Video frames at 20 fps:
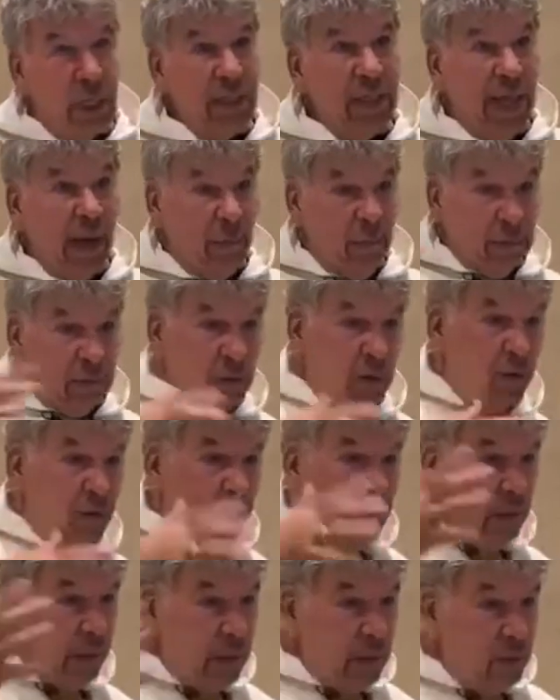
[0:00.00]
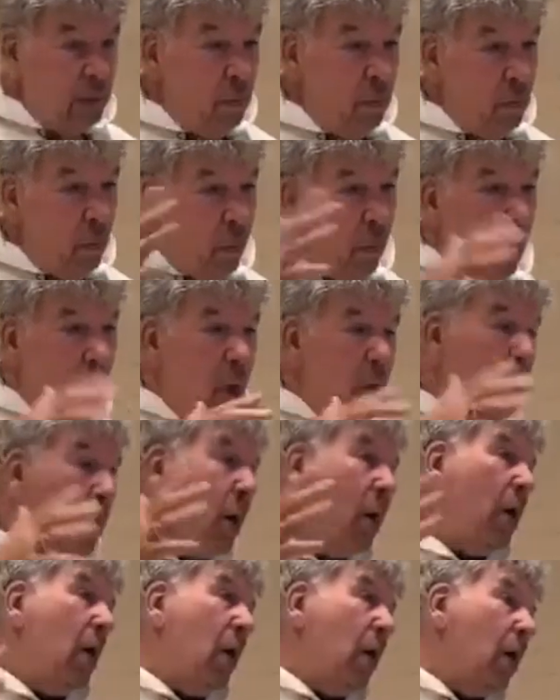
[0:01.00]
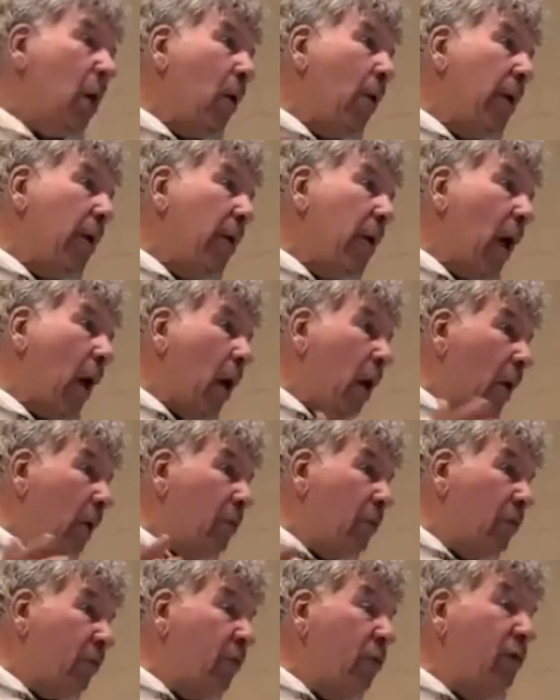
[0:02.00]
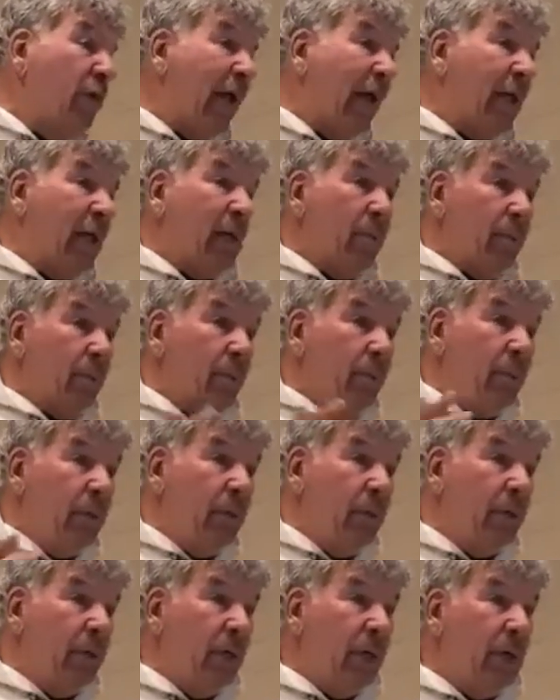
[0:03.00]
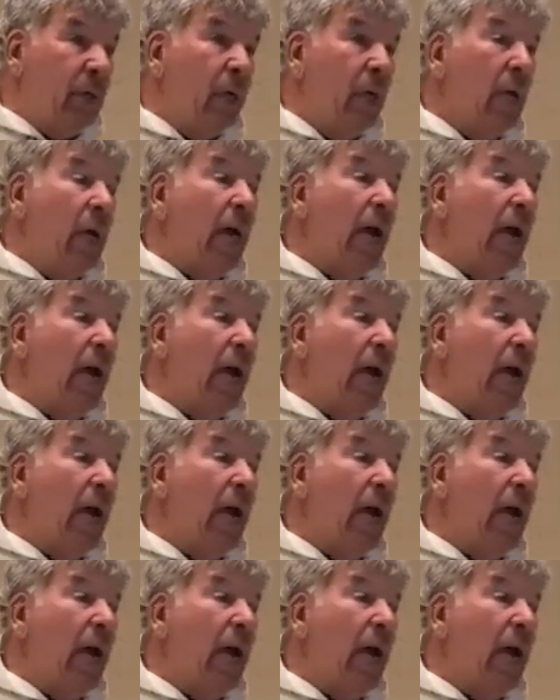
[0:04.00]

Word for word: And that was a great war going on through that period